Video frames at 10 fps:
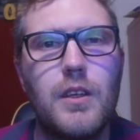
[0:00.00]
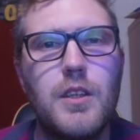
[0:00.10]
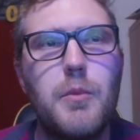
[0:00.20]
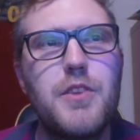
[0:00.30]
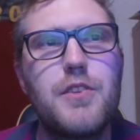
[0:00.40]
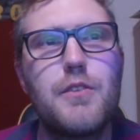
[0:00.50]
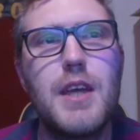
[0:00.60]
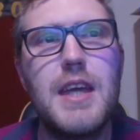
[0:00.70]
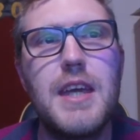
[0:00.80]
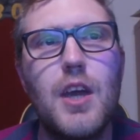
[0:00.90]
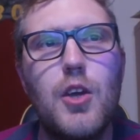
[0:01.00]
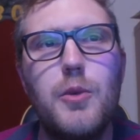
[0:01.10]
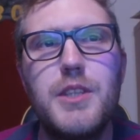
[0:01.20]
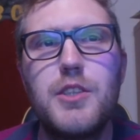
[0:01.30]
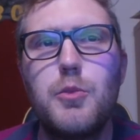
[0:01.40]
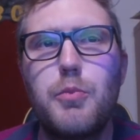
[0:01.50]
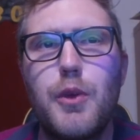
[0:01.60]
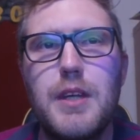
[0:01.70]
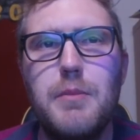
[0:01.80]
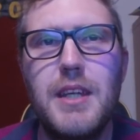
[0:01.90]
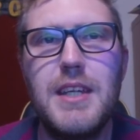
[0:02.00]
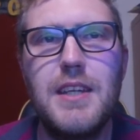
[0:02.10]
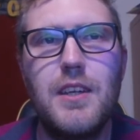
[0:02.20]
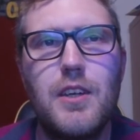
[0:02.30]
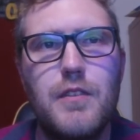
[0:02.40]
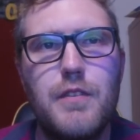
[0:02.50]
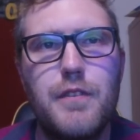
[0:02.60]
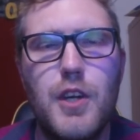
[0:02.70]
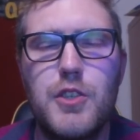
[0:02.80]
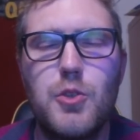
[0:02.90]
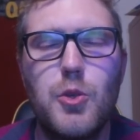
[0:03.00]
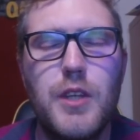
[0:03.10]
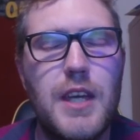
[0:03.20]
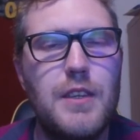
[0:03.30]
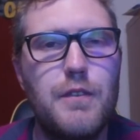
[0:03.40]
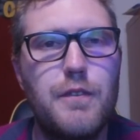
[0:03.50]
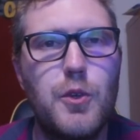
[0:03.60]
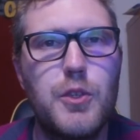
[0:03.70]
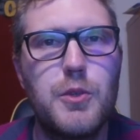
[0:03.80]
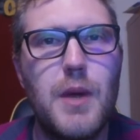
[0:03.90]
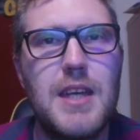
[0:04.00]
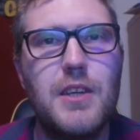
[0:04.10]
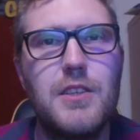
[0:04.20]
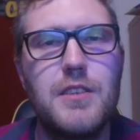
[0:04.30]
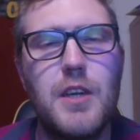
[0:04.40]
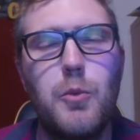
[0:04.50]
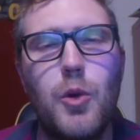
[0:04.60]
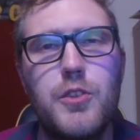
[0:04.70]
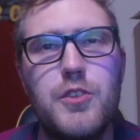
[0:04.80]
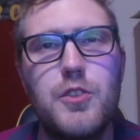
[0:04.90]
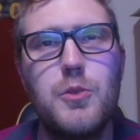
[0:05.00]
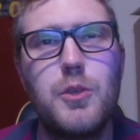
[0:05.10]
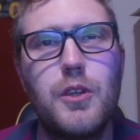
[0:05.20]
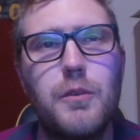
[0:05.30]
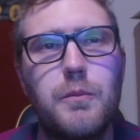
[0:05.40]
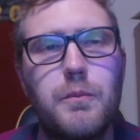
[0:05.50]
Number 3, who is Supreme Leader of the First Order in The Force Awakens? It was Snoke.